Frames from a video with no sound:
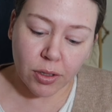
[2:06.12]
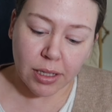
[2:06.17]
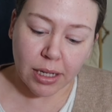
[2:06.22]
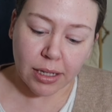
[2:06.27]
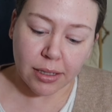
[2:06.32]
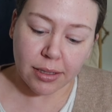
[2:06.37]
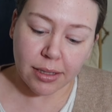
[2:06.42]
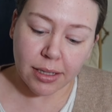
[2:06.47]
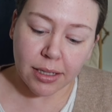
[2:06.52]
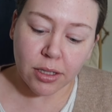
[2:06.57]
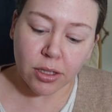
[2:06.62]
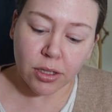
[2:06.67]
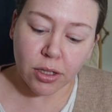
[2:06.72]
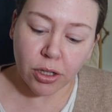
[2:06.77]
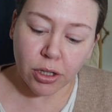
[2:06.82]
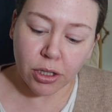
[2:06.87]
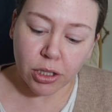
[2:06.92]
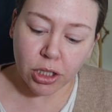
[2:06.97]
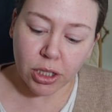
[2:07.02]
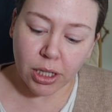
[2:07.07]
says this
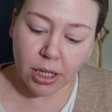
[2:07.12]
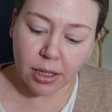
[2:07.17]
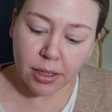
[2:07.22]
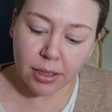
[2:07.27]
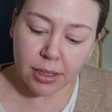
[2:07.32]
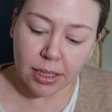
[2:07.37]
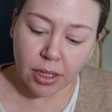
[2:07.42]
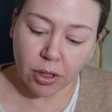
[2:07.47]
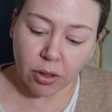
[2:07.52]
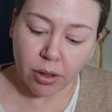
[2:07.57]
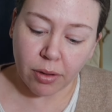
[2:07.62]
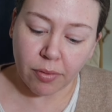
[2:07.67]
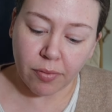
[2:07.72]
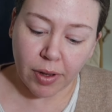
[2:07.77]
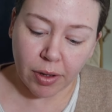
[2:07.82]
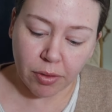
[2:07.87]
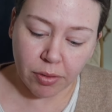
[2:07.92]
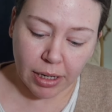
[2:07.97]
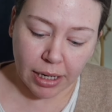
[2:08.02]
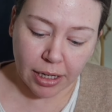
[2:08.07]
nourishing serum
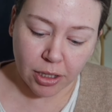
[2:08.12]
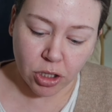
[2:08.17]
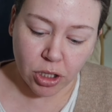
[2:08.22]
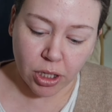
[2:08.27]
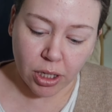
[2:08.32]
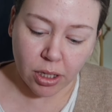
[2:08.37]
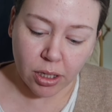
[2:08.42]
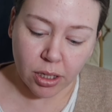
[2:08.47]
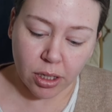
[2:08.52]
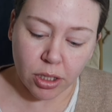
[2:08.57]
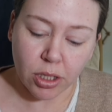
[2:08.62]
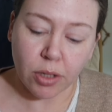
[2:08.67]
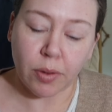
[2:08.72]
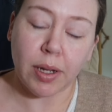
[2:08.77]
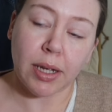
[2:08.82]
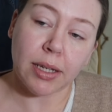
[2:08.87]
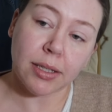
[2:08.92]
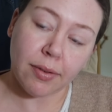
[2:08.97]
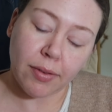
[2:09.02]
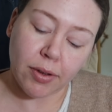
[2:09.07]
foundation. So
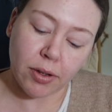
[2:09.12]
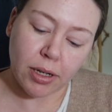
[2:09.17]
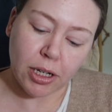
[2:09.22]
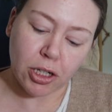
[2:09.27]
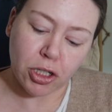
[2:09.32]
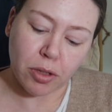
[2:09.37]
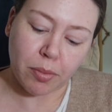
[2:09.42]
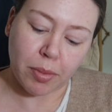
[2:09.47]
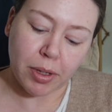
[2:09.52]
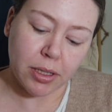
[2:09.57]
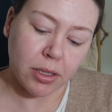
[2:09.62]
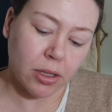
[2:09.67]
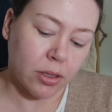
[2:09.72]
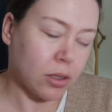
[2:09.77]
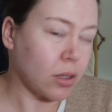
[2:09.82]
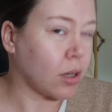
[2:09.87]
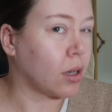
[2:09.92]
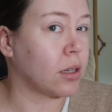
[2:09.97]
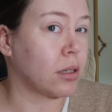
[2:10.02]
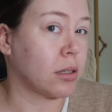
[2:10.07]
it's a foundation, but it's
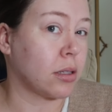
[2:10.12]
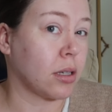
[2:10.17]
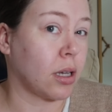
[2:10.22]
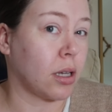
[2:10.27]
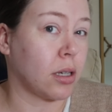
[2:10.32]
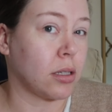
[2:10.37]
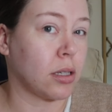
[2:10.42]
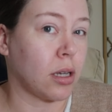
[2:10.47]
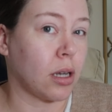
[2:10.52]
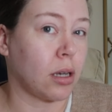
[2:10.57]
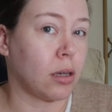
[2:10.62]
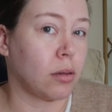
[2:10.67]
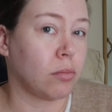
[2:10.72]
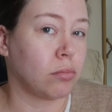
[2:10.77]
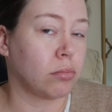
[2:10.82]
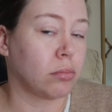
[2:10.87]
also called a skin tint.